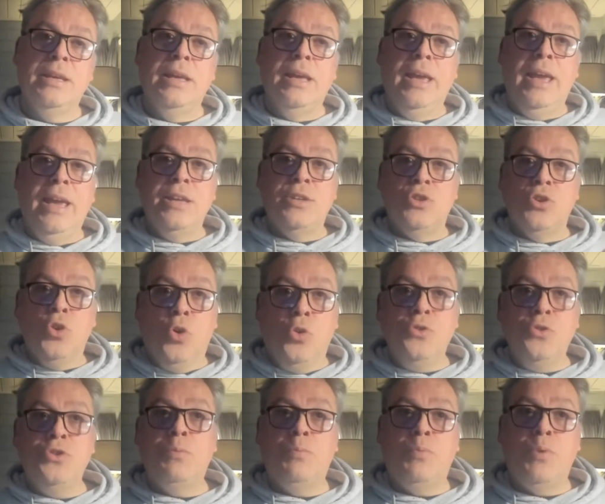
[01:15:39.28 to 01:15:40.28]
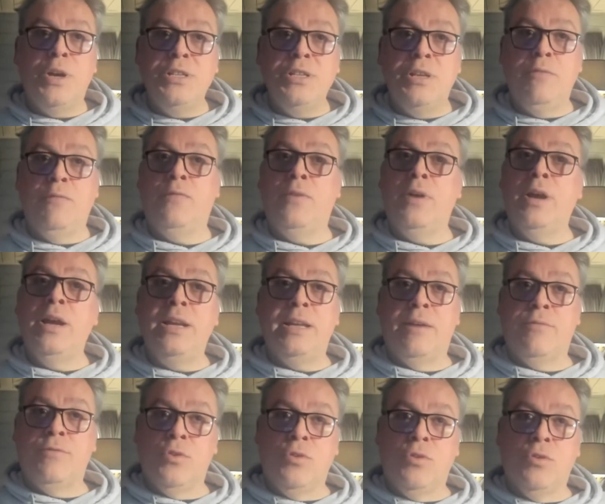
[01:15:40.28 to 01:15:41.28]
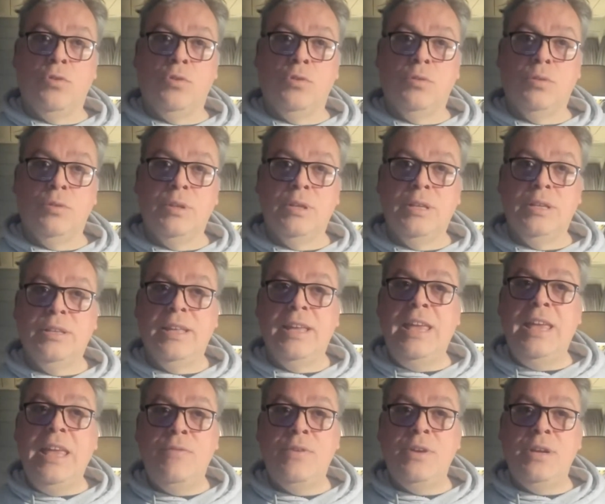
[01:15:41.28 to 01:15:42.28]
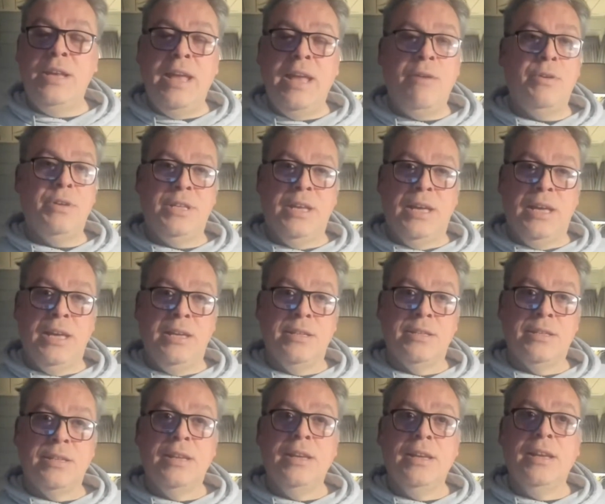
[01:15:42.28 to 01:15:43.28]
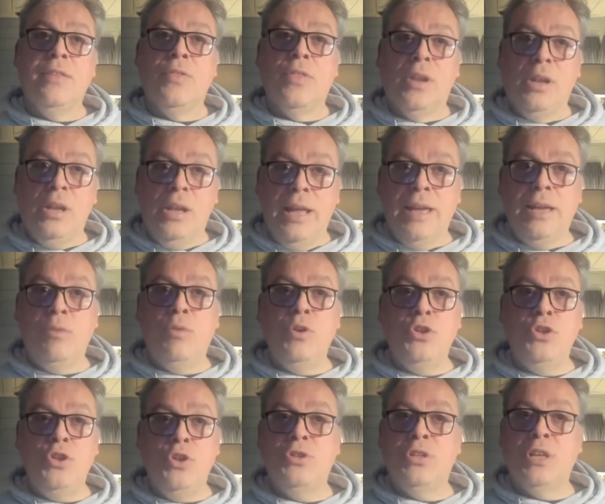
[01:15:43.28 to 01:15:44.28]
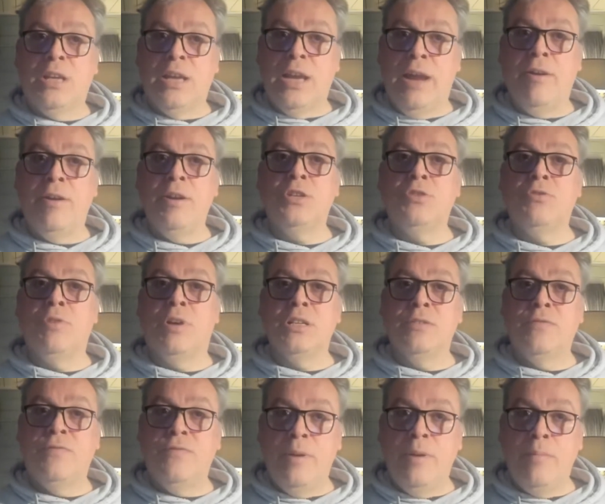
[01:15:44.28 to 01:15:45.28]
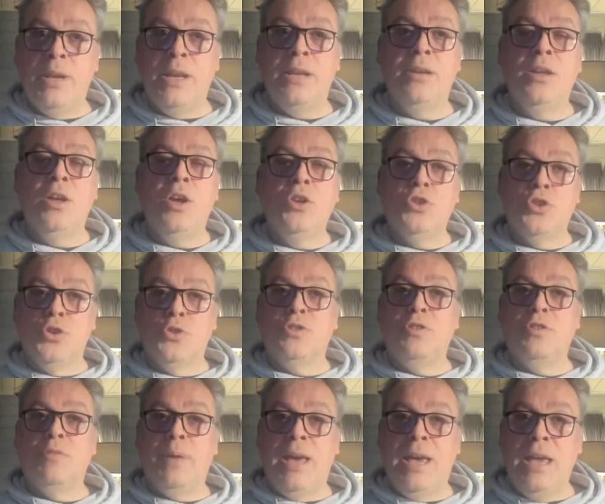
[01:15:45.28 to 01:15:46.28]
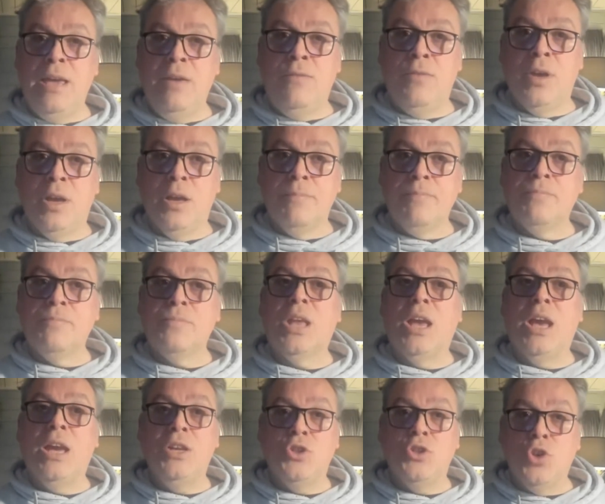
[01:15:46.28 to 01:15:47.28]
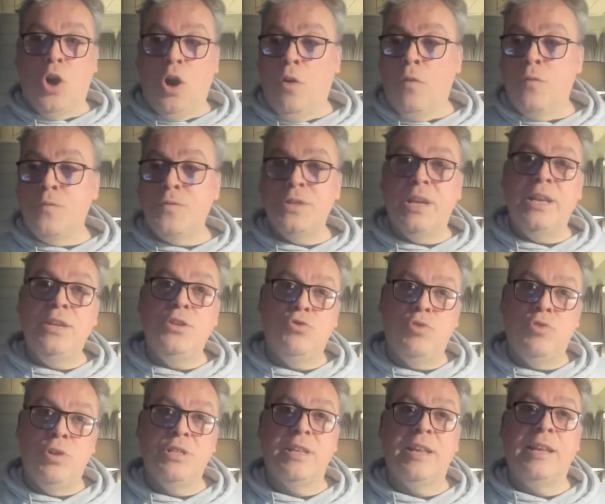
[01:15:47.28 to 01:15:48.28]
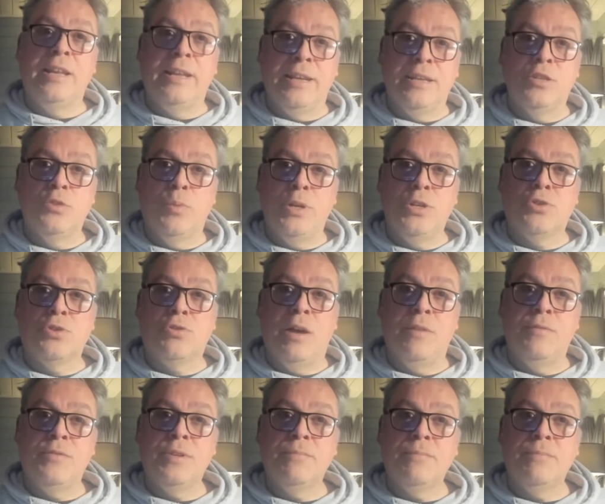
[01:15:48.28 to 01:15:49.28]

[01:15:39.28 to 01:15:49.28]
It's an unsurprising find, after all, that even nowadays, the language used to characterise feminine seductive behaviour is often intrinsically linked to witchcraft.